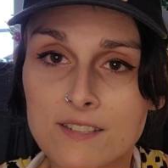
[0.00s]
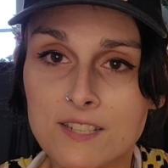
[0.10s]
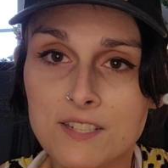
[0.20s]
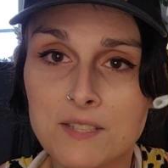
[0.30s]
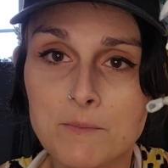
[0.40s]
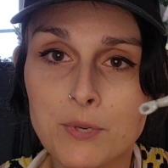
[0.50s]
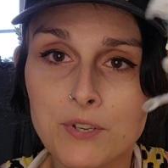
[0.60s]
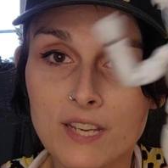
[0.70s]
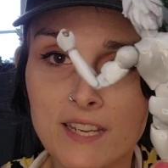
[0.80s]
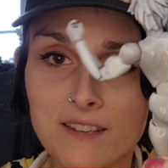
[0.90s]
tits and
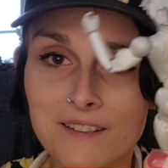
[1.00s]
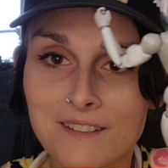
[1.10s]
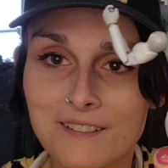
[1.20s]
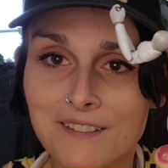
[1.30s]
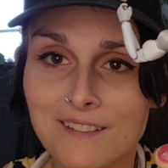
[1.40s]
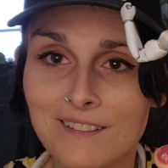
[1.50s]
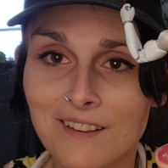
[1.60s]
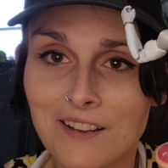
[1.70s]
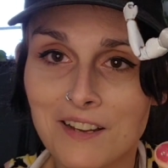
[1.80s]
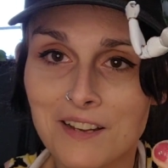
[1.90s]
booty.
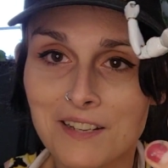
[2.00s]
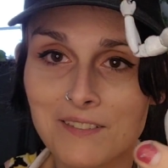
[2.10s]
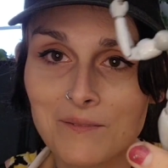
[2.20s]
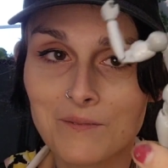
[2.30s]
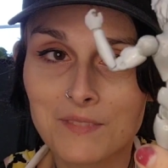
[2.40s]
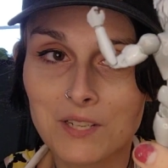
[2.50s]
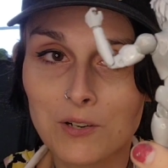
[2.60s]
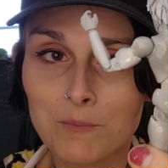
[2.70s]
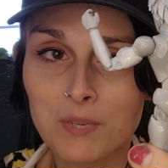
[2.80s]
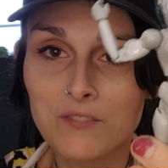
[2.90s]

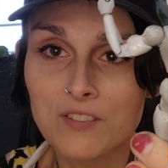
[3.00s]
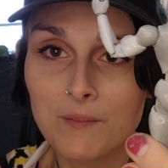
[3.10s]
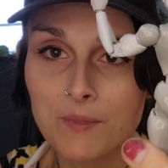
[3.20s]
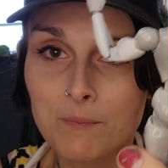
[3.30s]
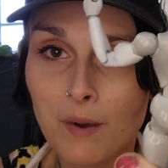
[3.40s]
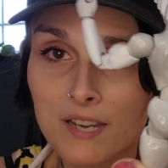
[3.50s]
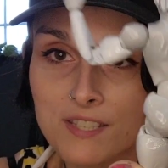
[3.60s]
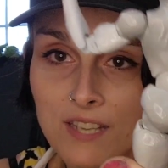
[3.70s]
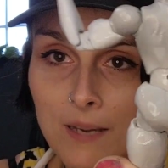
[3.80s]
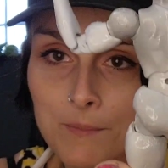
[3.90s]
Beefed up the
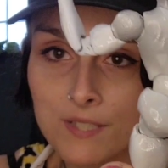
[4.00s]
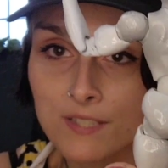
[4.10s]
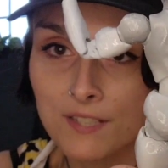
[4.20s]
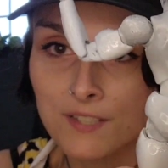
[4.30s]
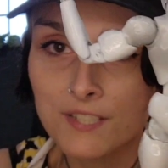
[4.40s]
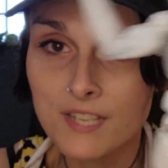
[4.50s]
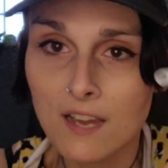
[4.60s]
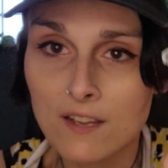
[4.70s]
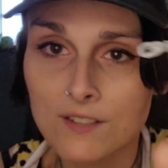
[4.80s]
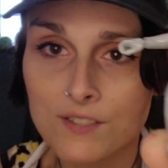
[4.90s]
biceps and the
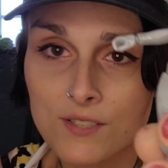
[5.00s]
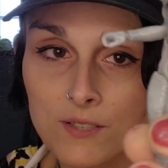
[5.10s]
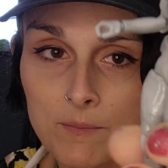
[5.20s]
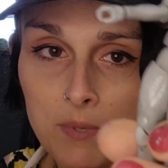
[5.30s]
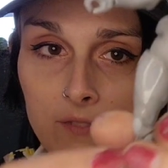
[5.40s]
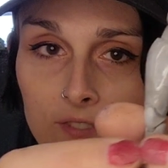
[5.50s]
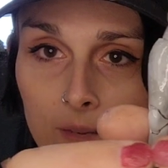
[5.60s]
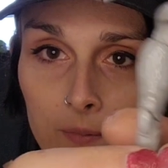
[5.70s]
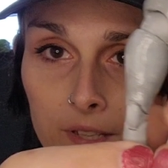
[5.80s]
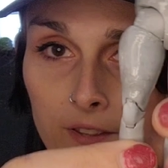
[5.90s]
delts. Beefed
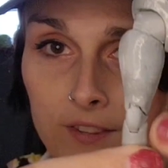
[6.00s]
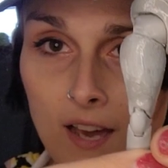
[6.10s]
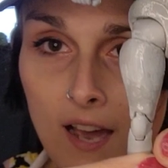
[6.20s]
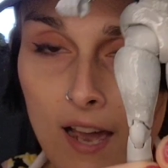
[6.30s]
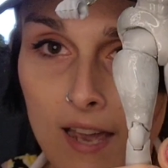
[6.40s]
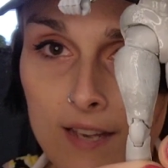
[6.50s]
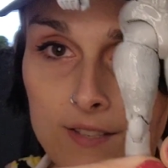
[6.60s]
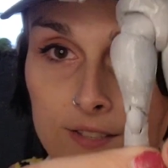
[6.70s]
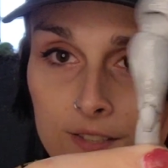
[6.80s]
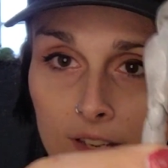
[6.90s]
up the
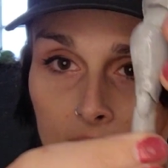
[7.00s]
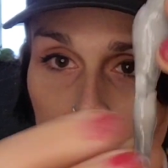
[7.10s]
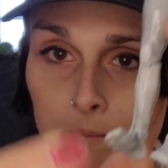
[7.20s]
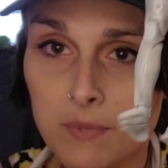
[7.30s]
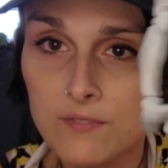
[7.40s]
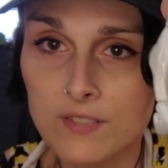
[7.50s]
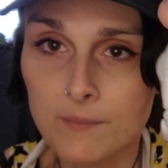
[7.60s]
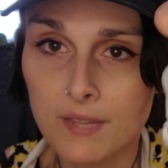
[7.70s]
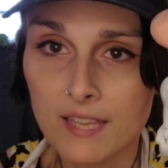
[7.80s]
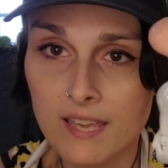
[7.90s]
thighs. Beefed
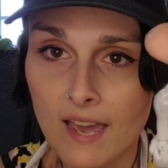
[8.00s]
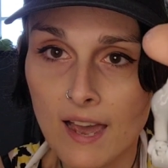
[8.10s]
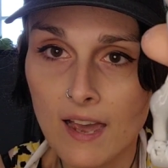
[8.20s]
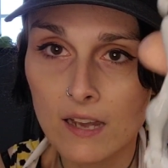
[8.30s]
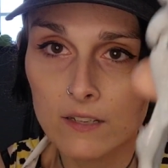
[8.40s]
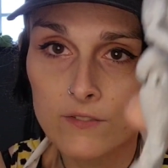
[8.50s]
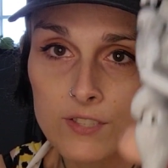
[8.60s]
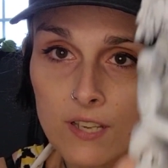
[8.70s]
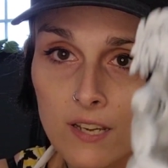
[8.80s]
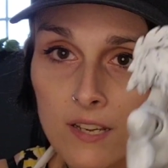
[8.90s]
up the
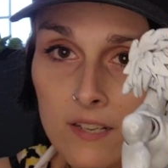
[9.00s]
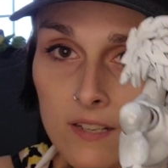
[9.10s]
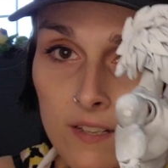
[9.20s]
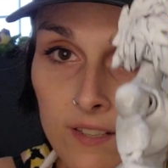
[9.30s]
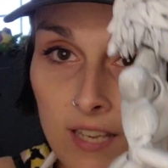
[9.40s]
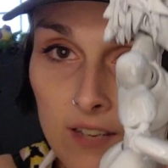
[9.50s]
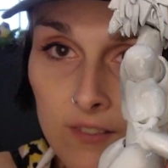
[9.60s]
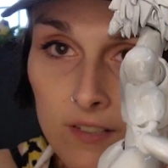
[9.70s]
calves. Gave